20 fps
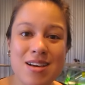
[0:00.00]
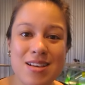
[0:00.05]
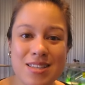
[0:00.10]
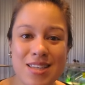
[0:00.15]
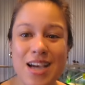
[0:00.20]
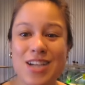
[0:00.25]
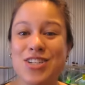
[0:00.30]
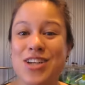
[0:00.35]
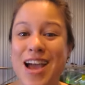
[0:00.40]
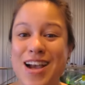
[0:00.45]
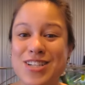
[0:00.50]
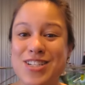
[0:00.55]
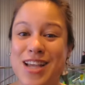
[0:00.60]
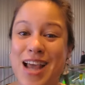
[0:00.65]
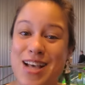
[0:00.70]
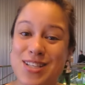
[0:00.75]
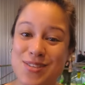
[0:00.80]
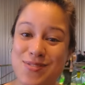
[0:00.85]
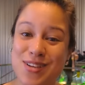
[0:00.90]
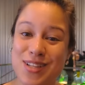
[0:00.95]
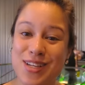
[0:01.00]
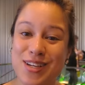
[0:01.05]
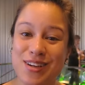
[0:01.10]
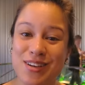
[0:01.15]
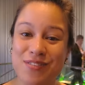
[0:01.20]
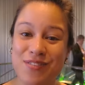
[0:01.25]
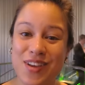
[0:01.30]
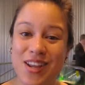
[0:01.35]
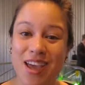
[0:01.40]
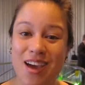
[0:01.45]
Sasha actually has a really
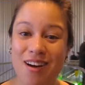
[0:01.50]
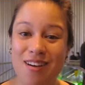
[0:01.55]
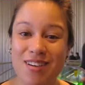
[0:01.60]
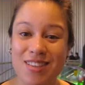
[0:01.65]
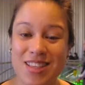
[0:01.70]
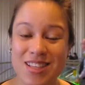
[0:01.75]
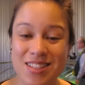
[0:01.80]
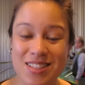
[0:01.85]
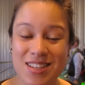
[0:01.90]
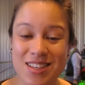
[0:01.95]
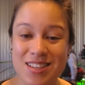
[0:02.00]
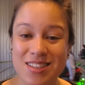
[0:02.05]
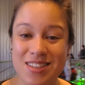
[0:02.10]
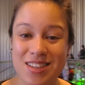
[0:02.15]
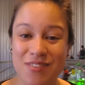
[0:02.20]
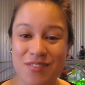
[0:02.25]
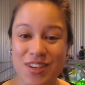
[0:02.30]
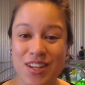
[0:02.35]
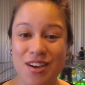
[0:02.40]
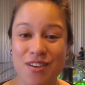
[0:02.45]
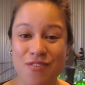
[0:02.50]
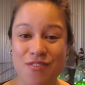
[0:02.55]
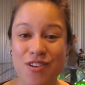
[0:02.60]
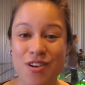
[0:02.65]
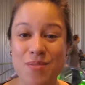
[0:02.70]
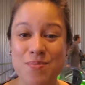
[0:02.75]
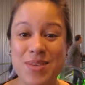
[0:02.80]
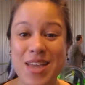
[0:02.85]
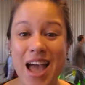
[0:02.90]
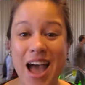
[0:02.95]
good video. This is a video
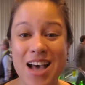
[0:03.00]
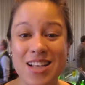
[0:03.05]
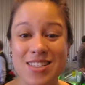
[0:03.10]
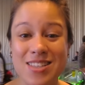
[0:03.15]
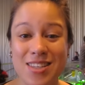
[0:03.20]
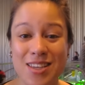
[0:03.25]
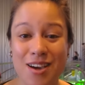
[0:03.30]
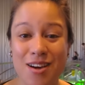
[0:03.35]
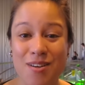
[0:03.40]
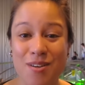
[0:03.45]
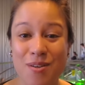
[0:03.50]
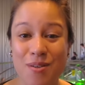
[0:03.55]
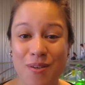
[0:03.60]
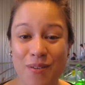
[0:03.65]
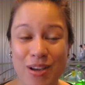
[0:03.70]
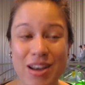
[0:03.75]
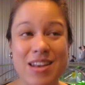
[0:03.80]
from Casio.